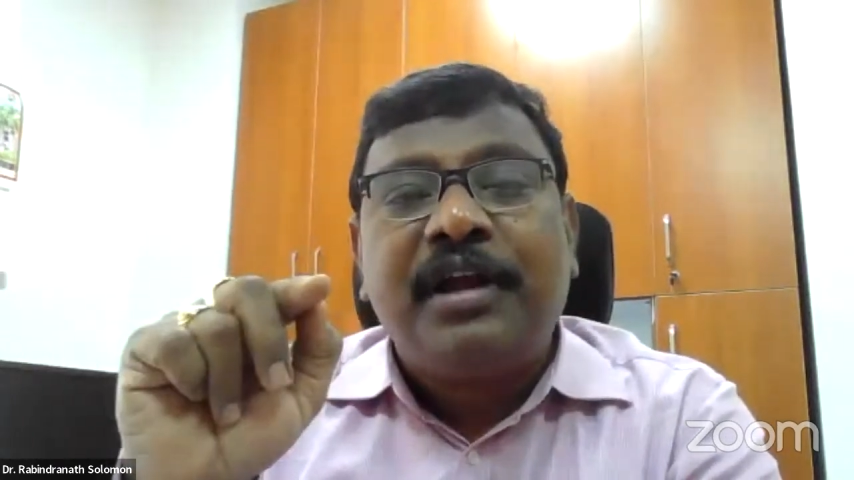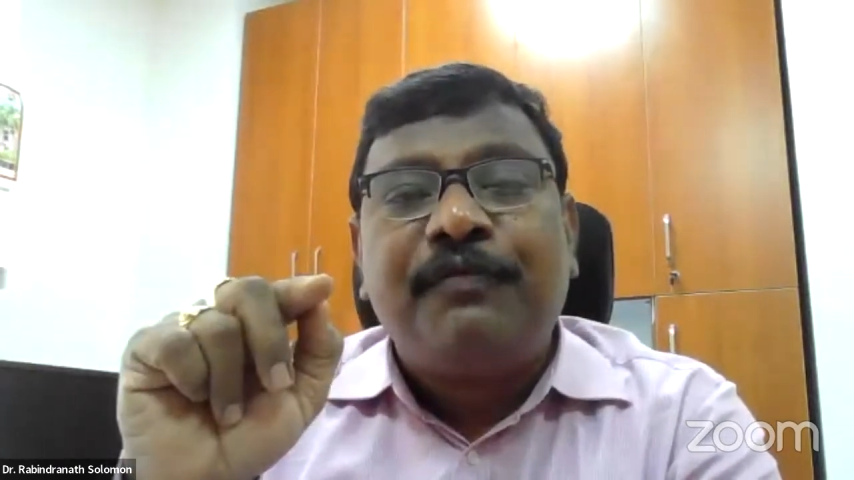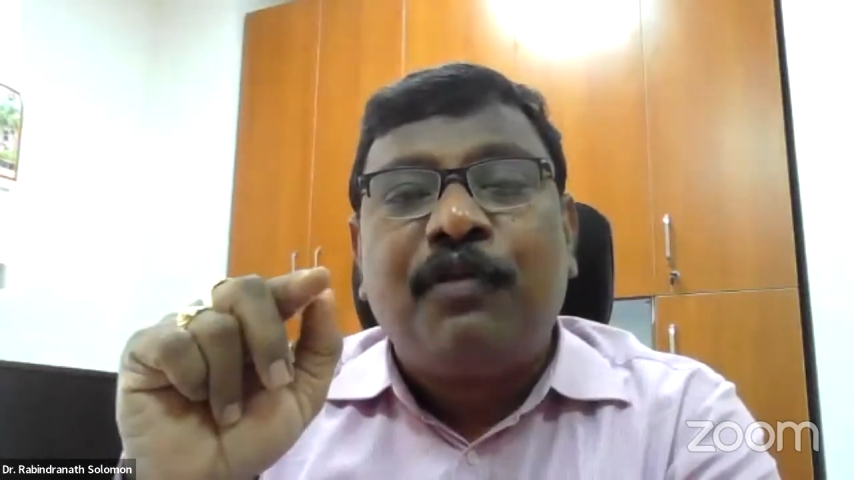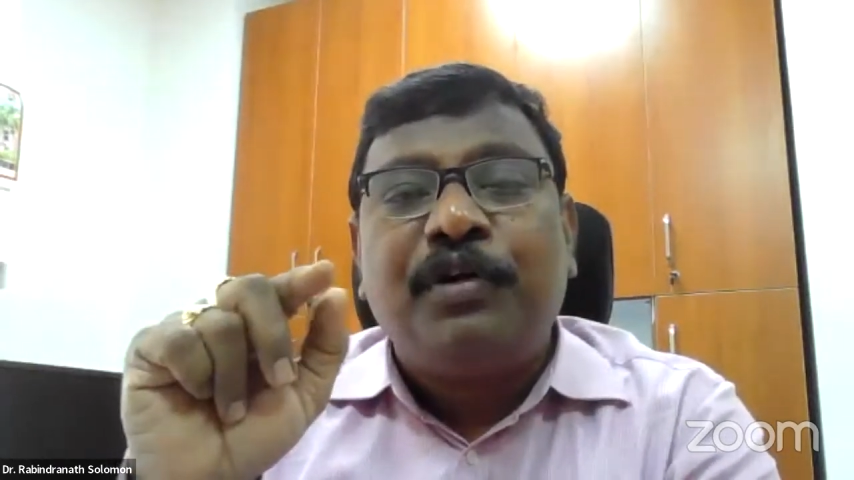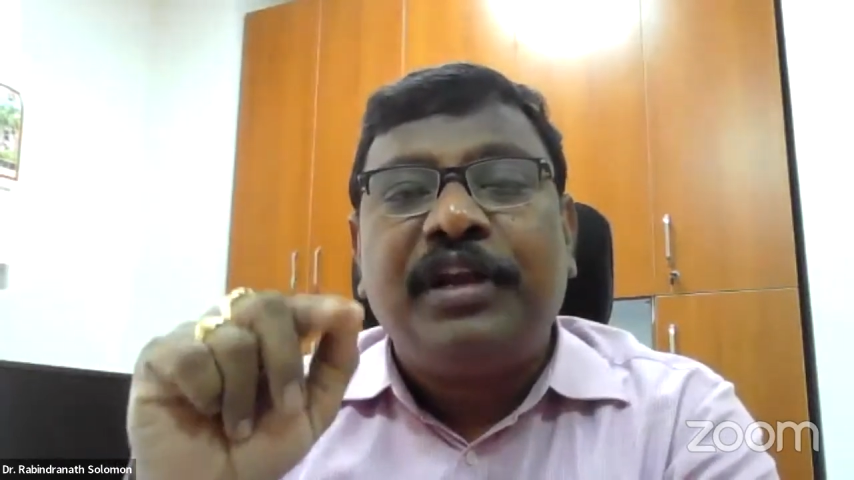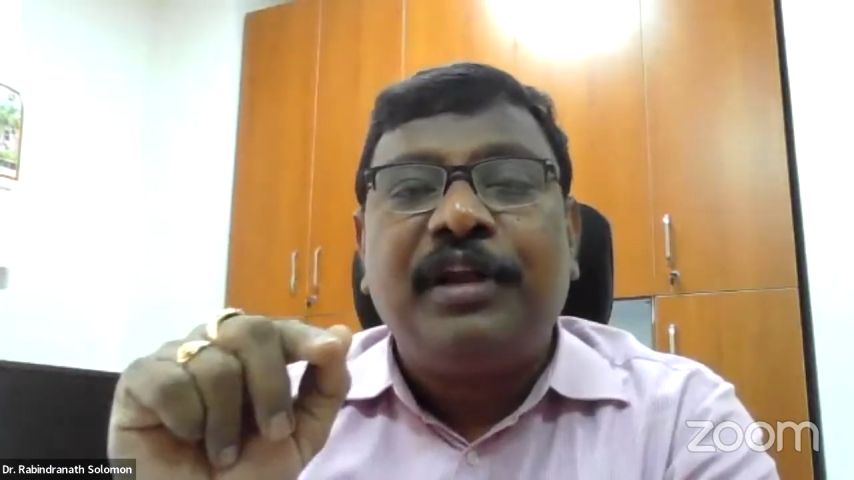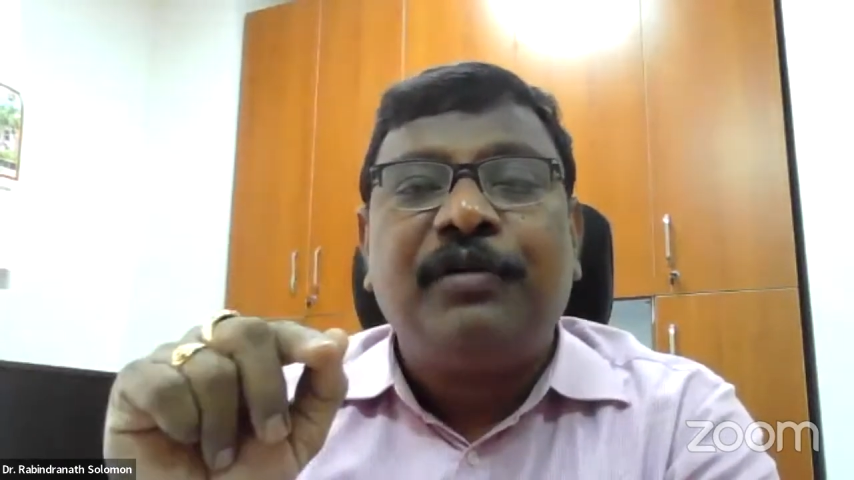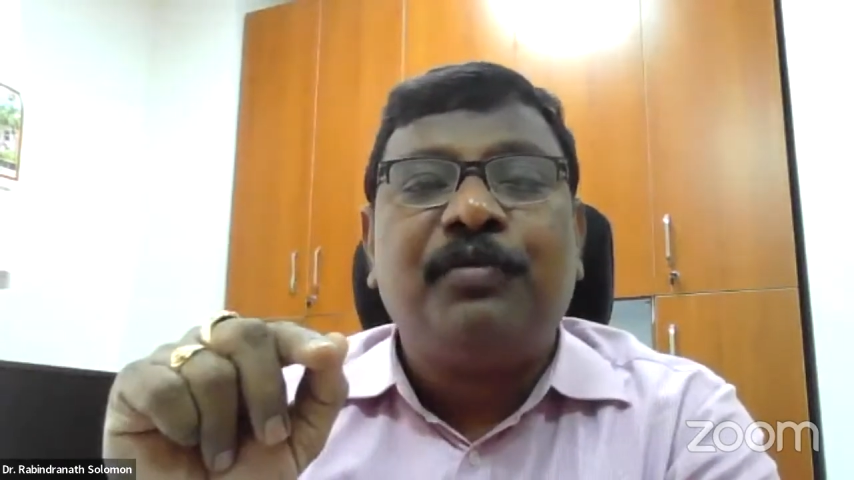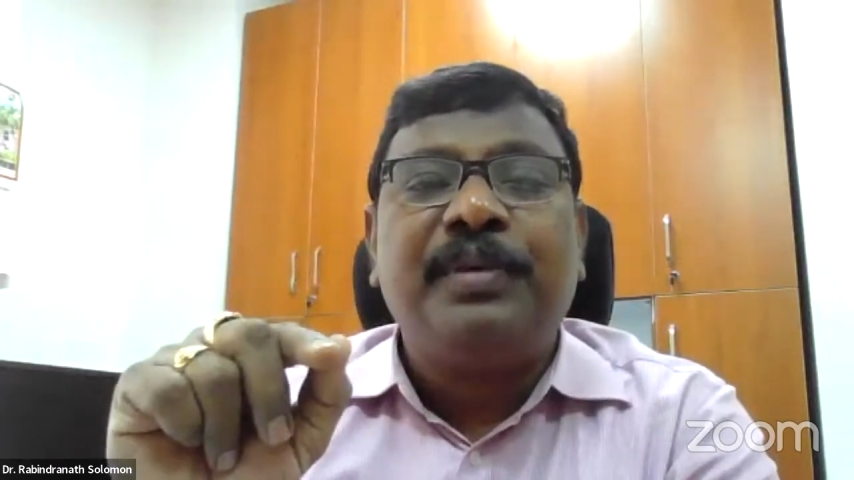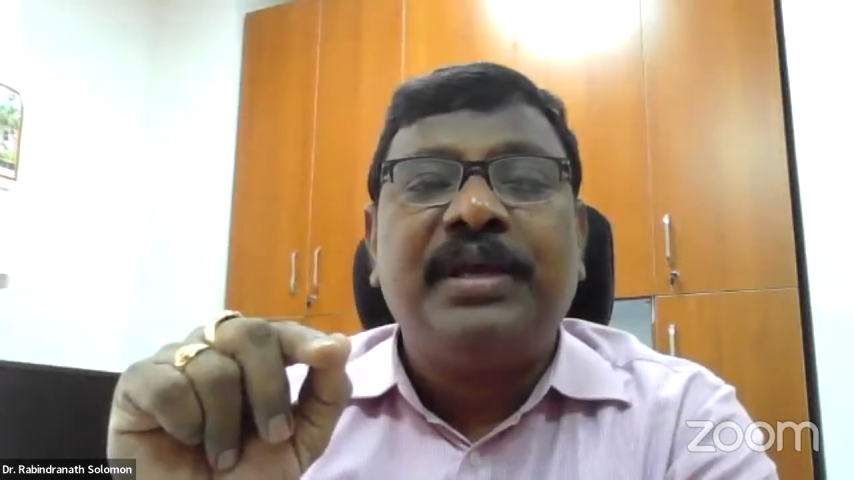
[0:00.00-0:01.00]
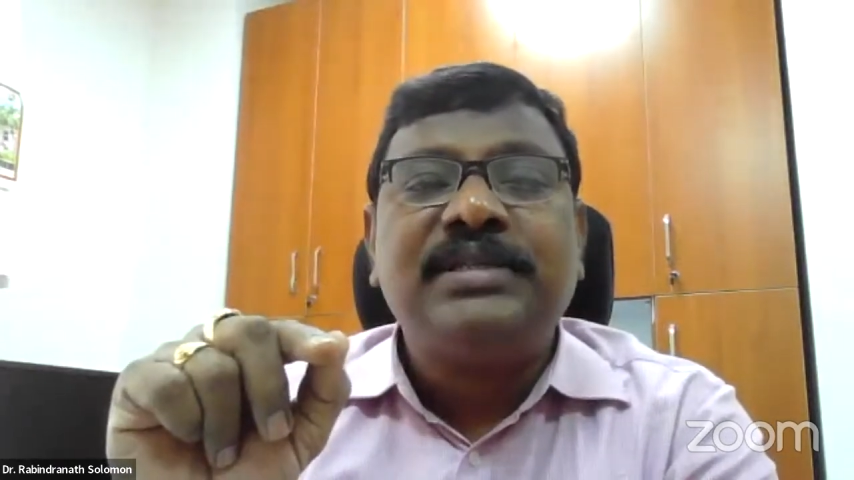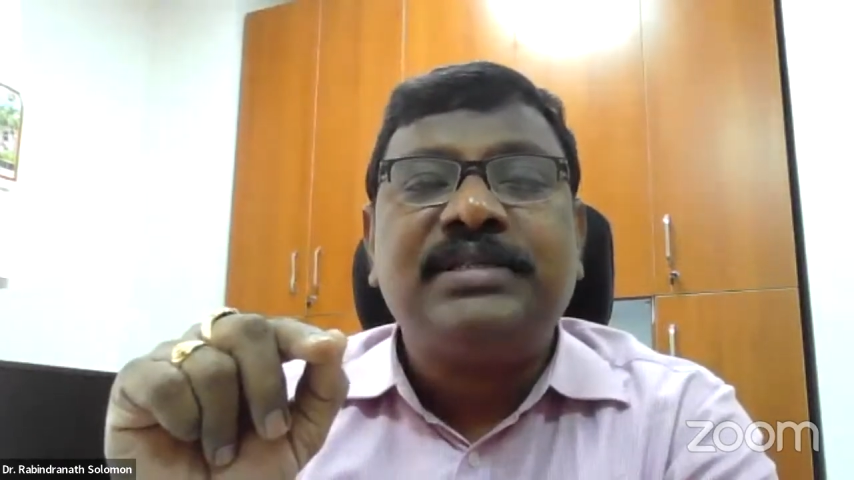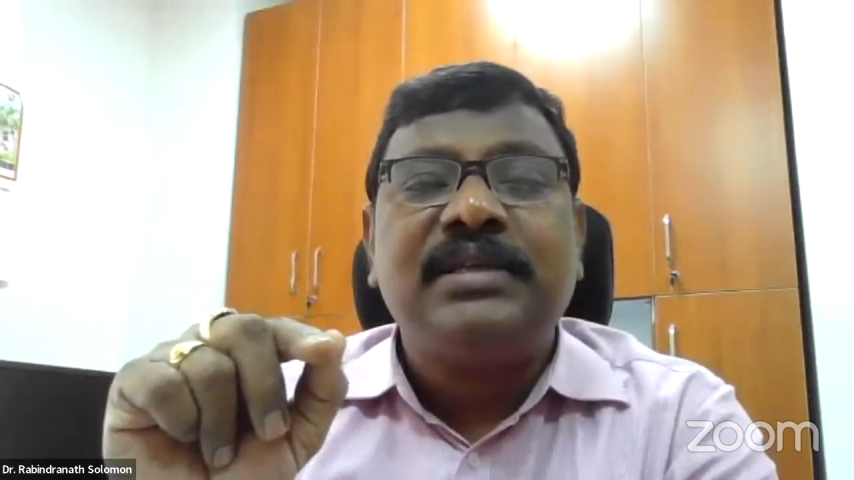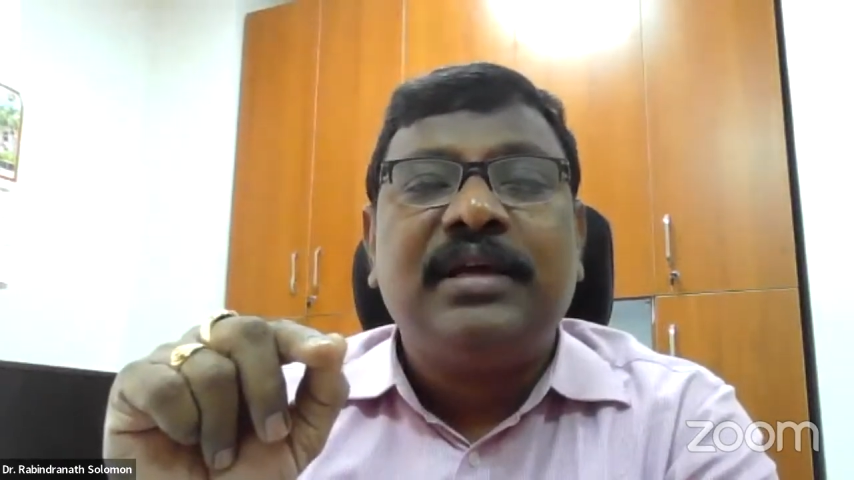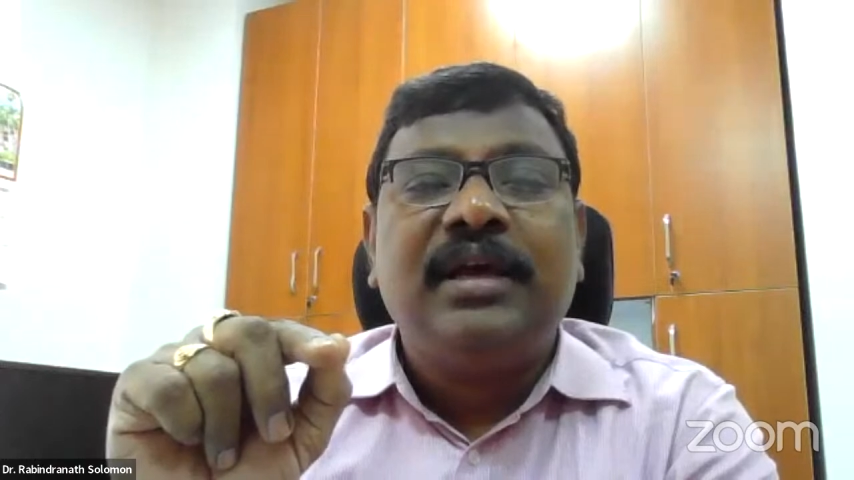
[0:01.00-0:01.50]
at 49
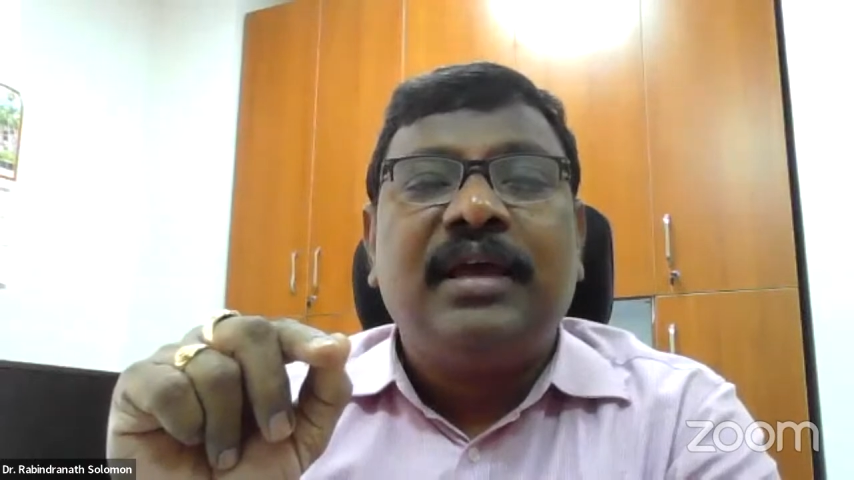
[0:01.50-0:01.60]
rupees,